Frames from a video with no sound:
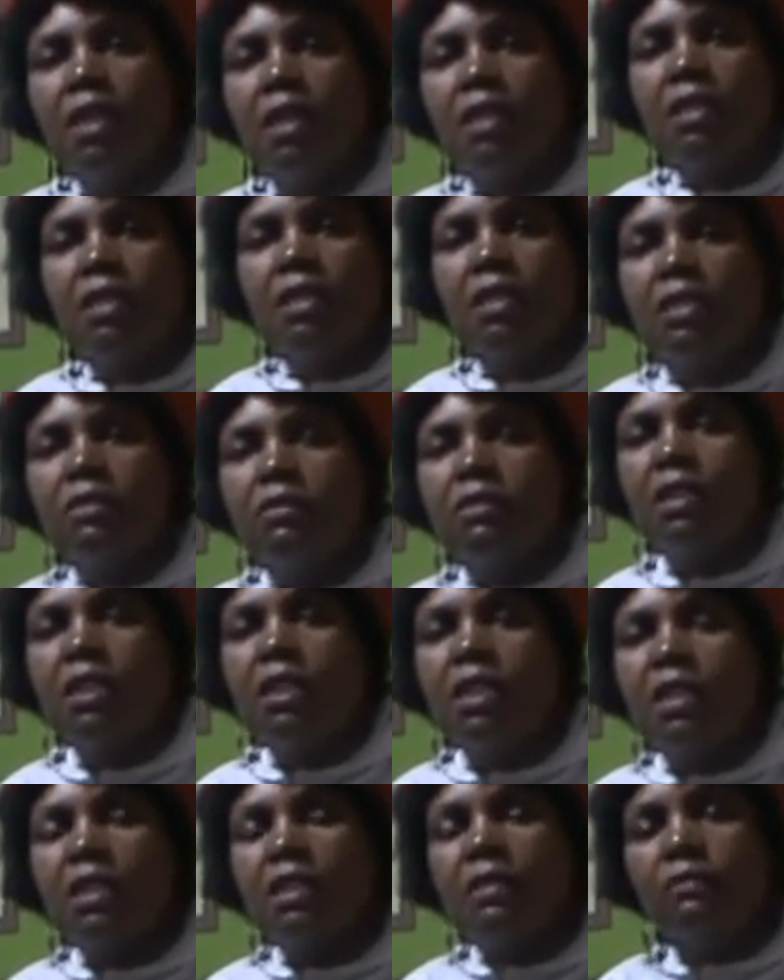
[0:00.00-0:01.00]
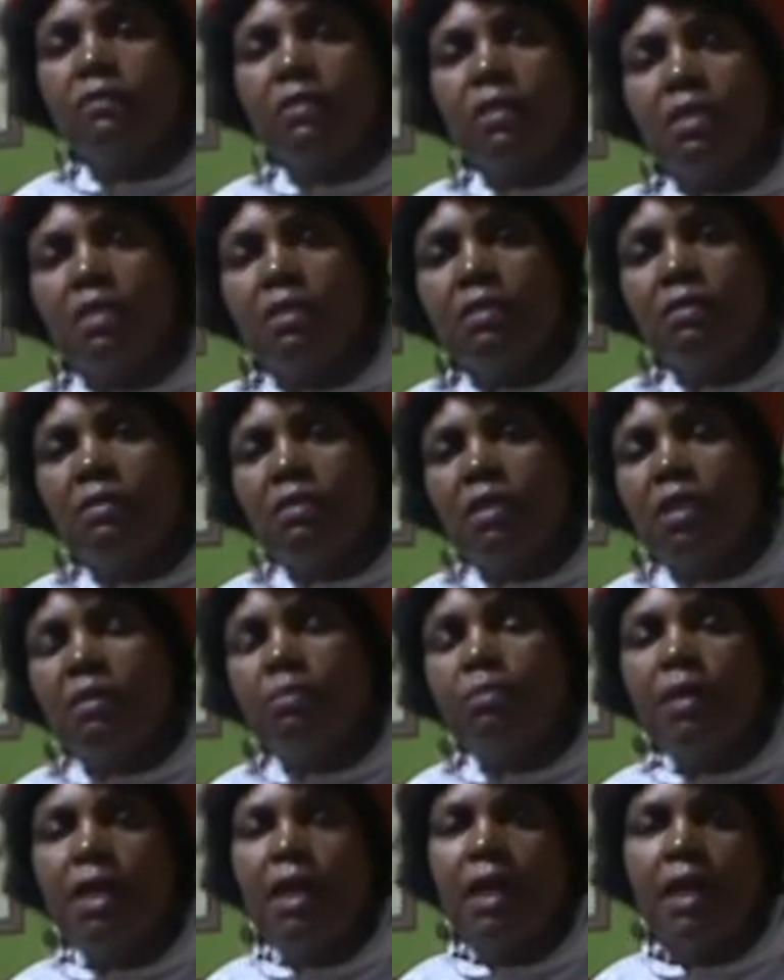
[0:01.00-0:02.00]
see you in the next video
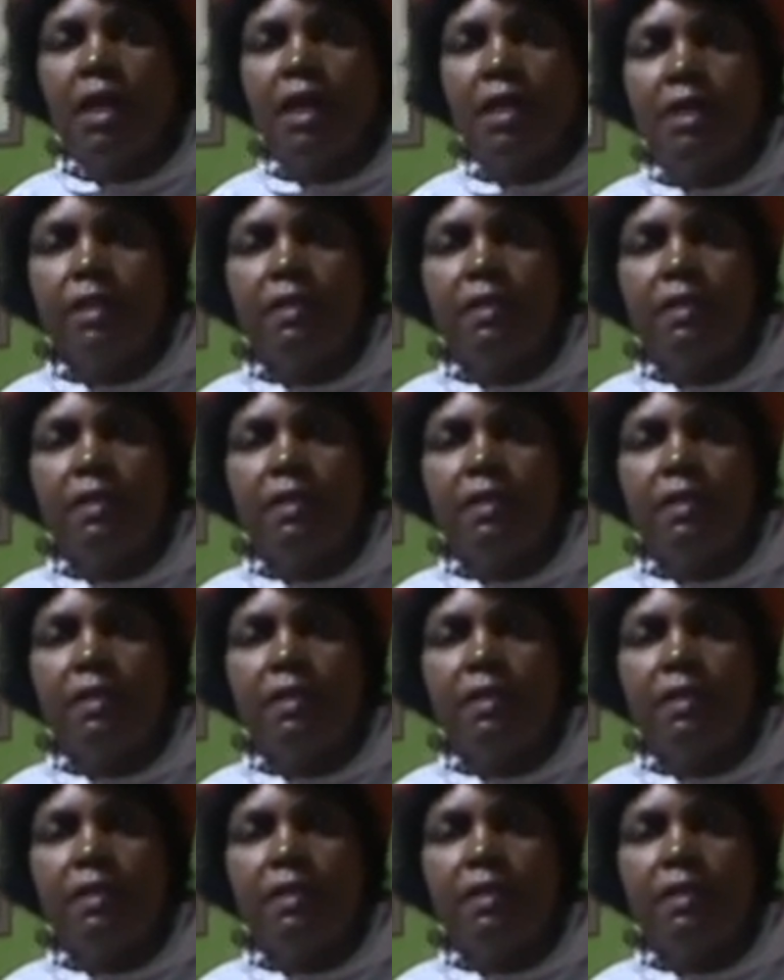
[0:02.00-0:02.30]
and bye